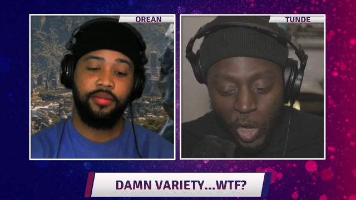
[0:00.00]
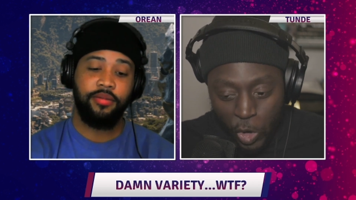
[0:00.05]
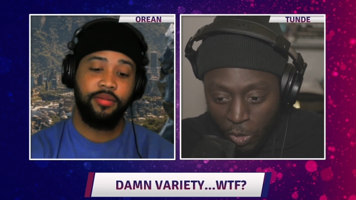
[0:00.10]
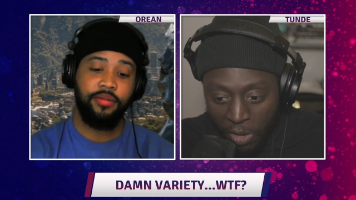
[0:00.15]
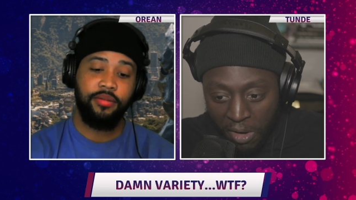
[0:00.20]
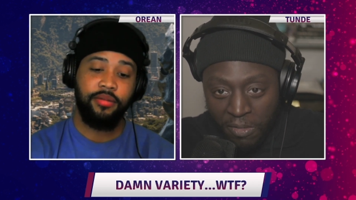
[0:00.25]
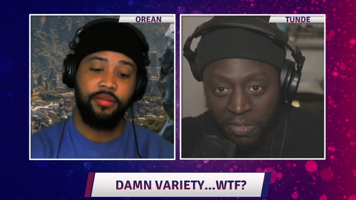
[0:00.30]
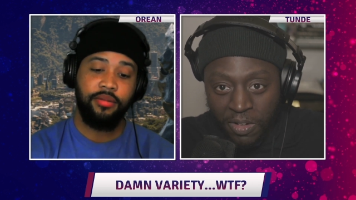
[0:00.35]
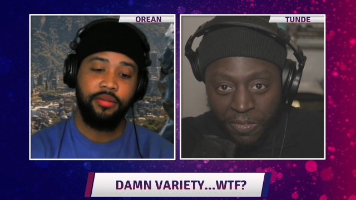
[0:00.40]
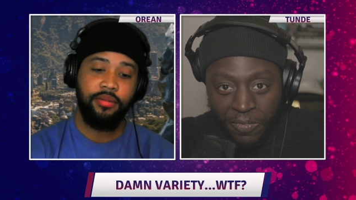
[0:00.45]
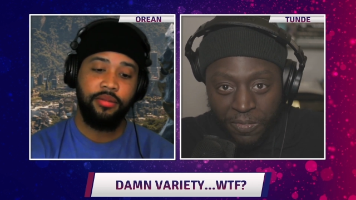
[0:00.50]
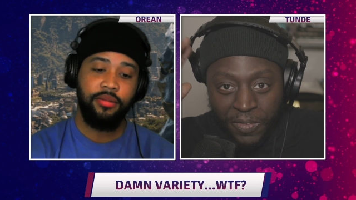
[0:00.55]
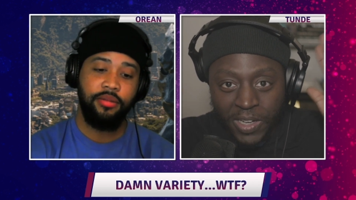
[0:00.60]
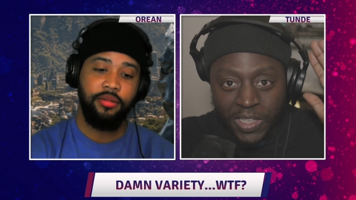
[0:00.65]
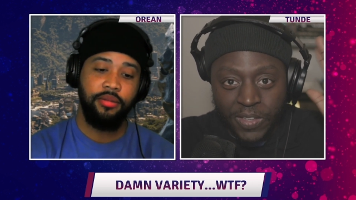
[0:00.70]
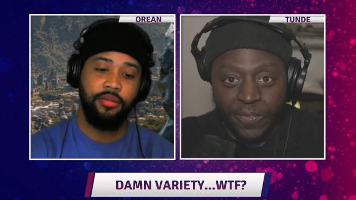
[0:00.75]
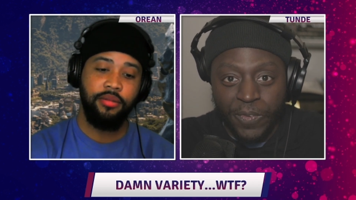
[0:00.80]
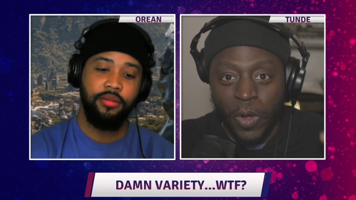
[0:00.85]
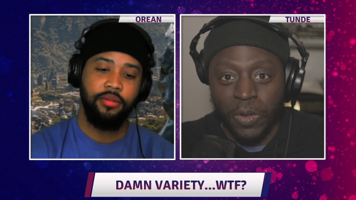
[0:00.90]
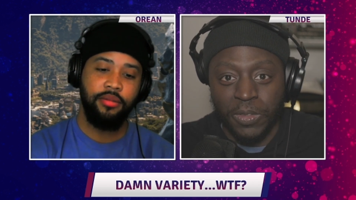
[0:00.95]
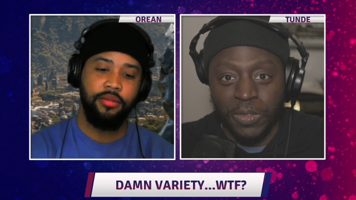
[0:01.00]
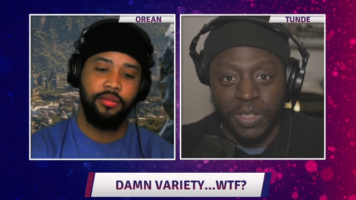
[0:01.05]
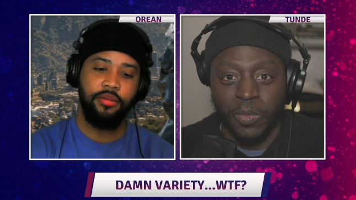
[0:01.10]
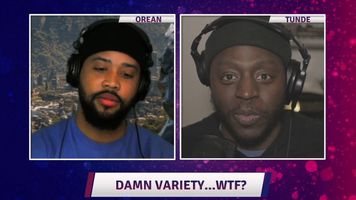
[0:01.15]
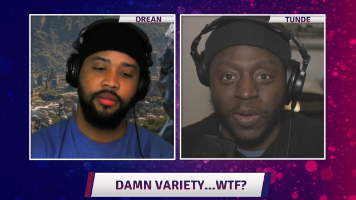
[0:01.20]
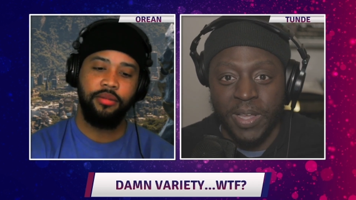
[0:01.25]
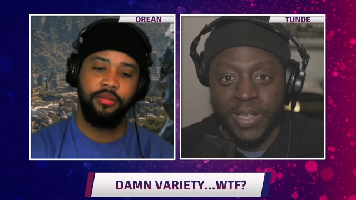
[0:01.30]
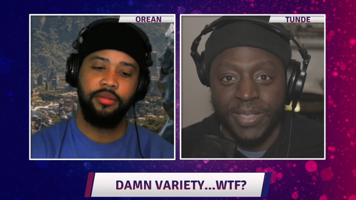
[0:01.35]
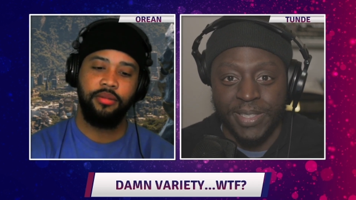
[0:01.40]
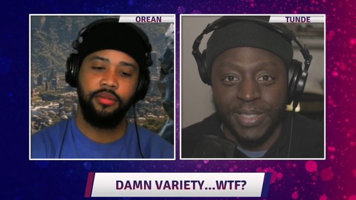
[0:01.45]
Speaker 1: Whoever the fuck's fault it
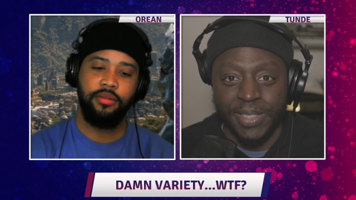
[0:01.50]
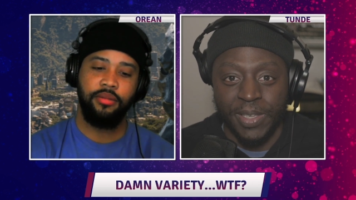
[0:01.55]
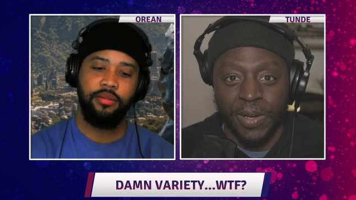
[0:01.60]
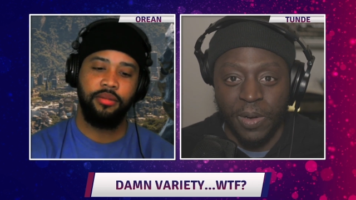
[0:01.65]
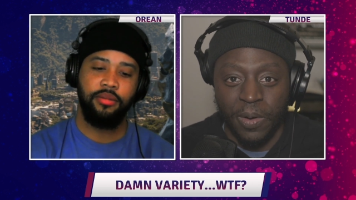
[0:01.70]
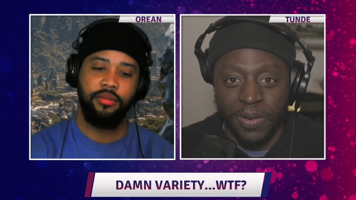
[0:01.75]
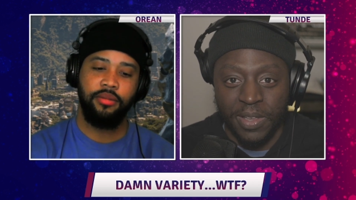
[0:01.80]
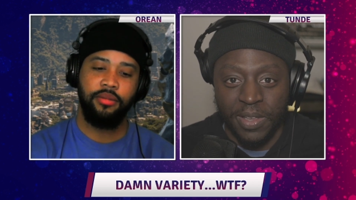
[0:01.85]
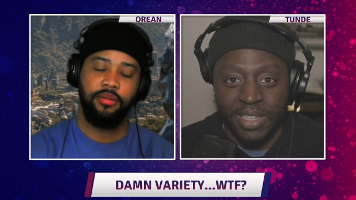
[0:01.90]
was, you know,